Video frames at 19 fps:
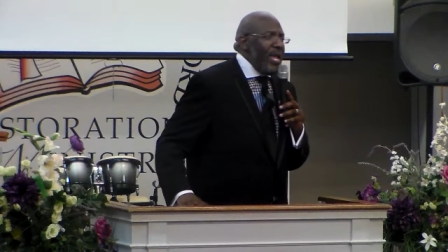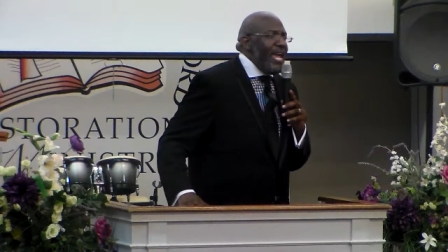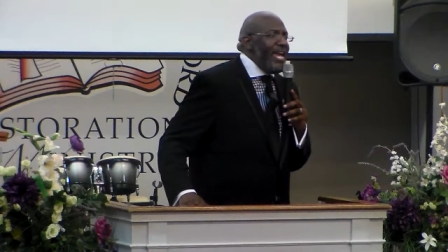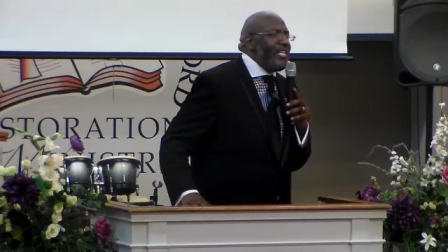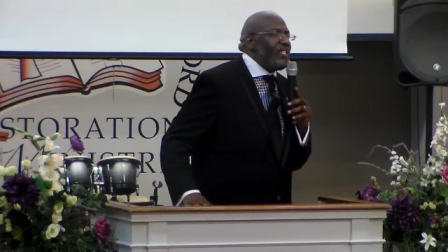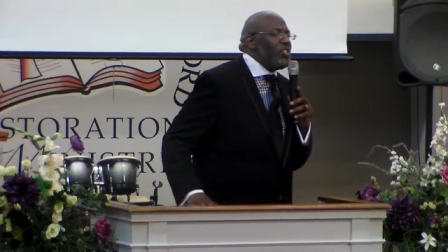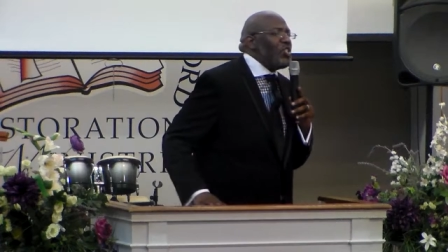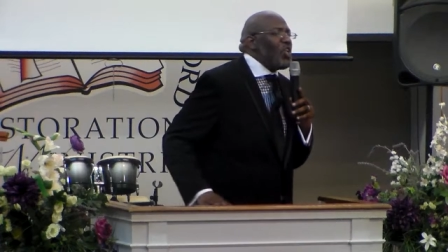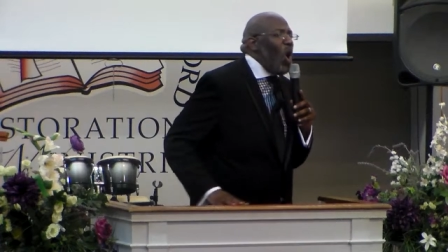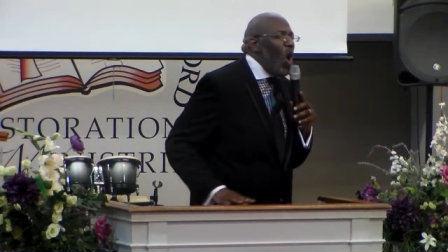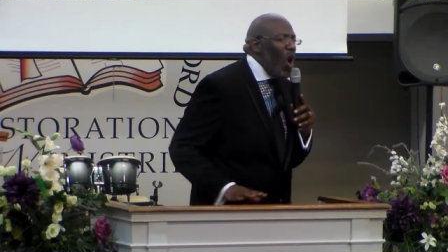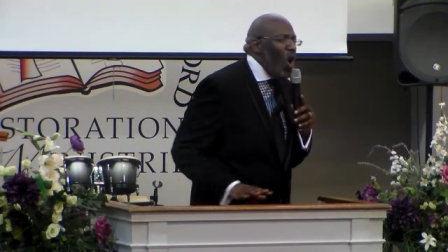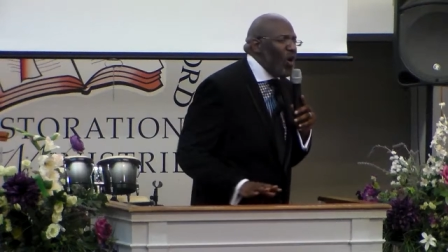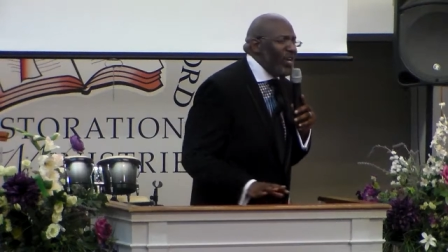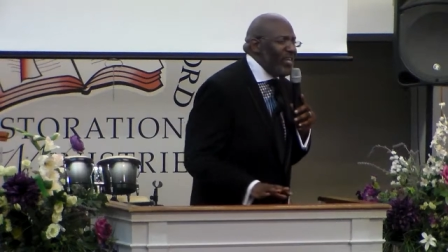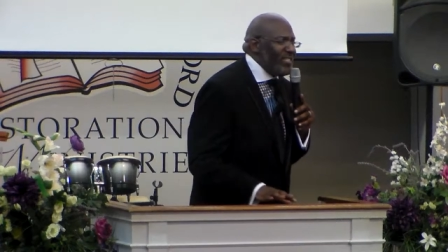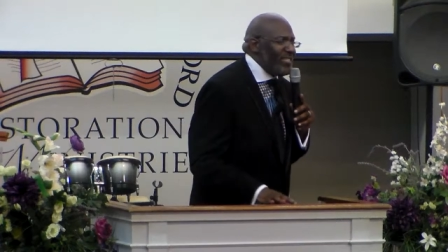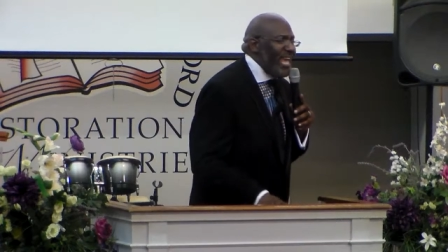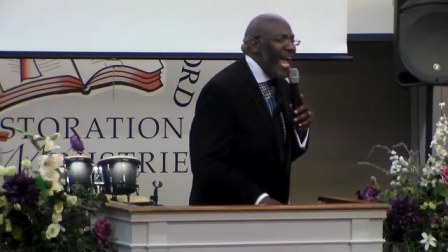He
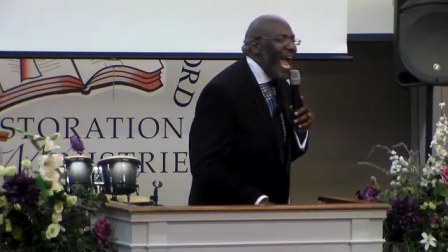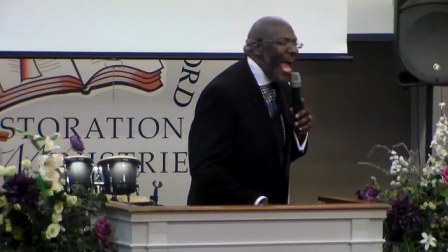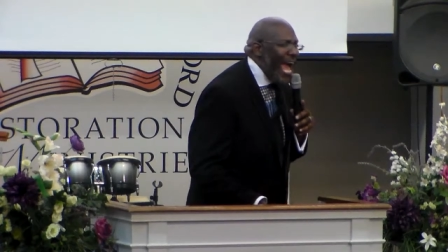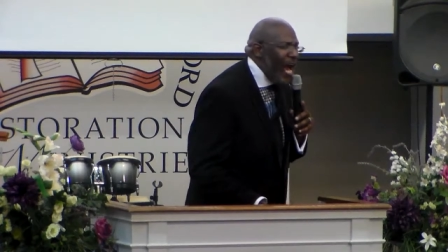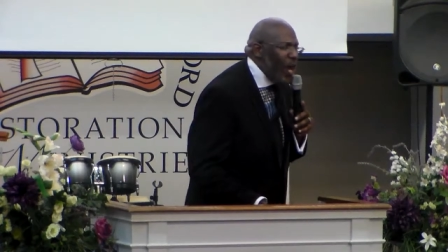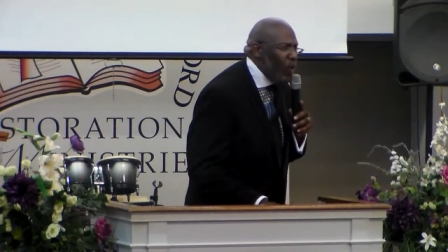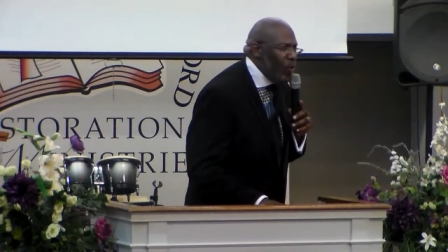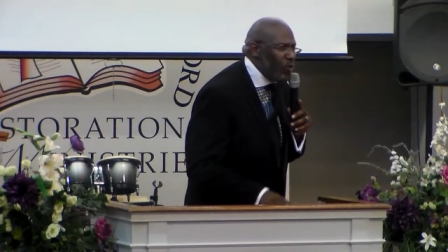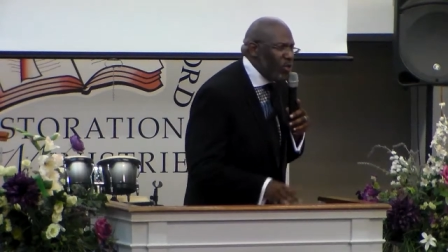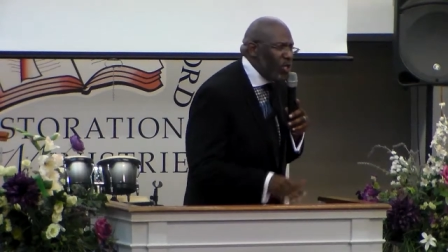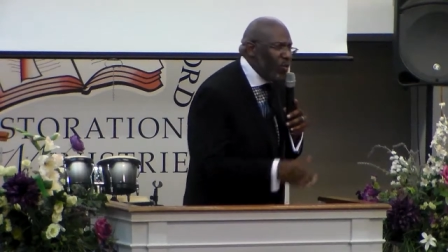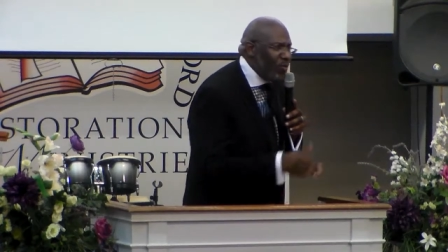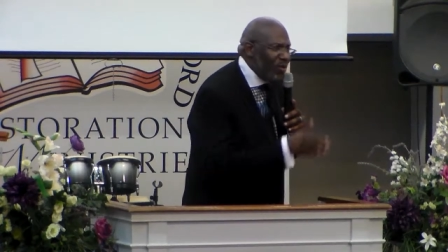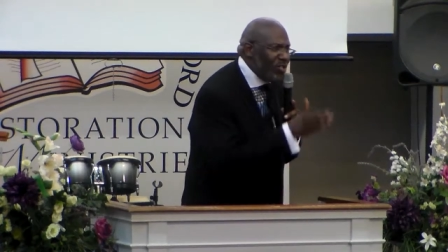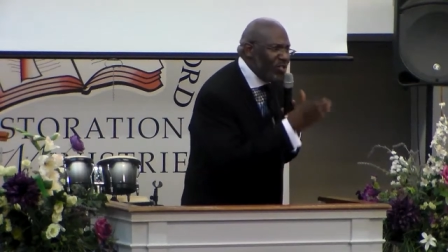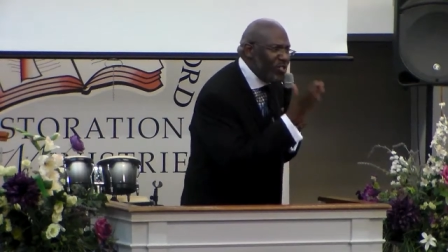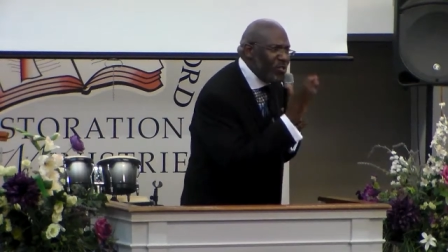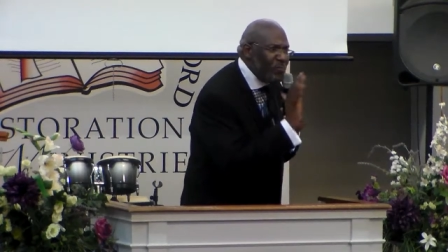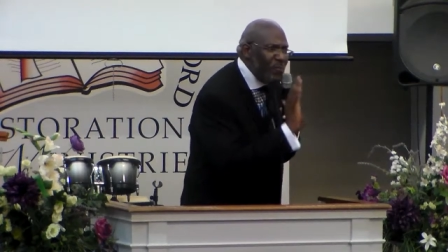taught us how to
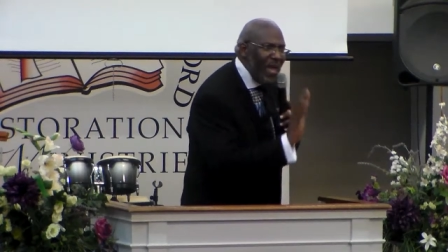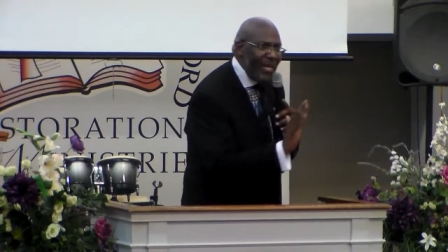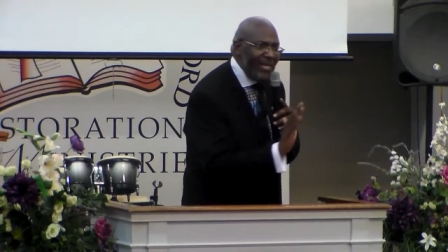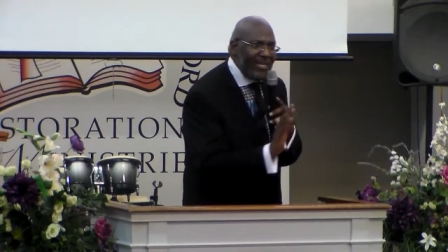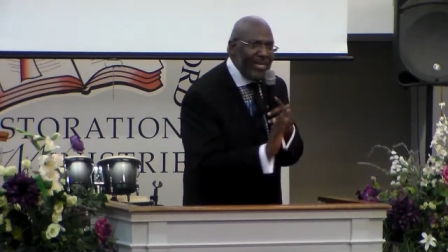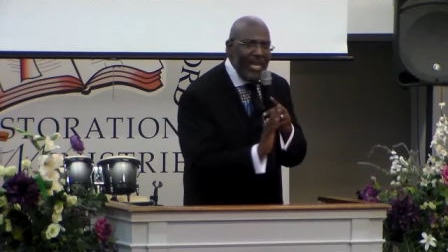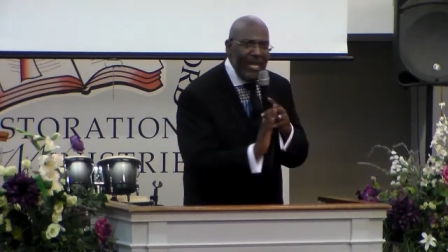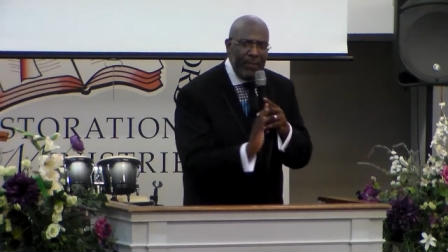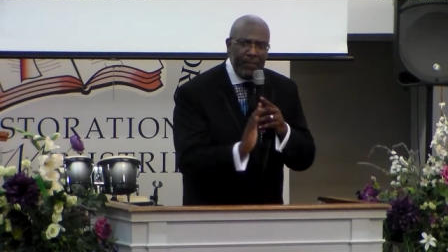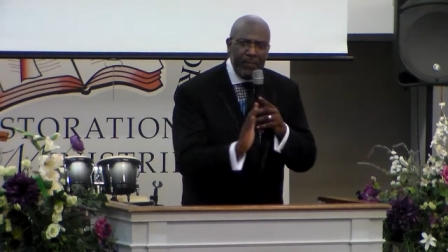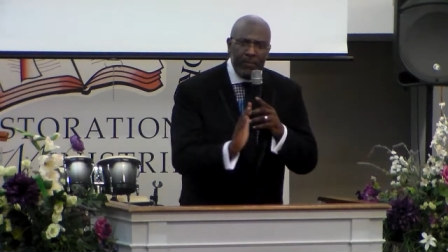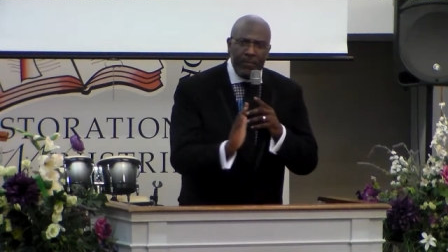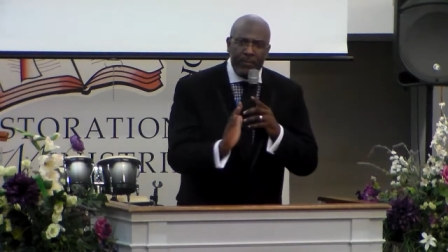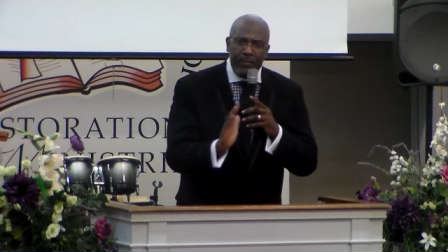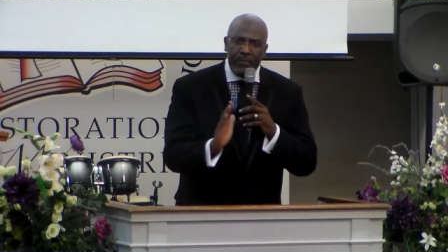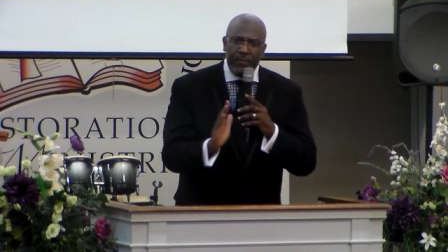respect him.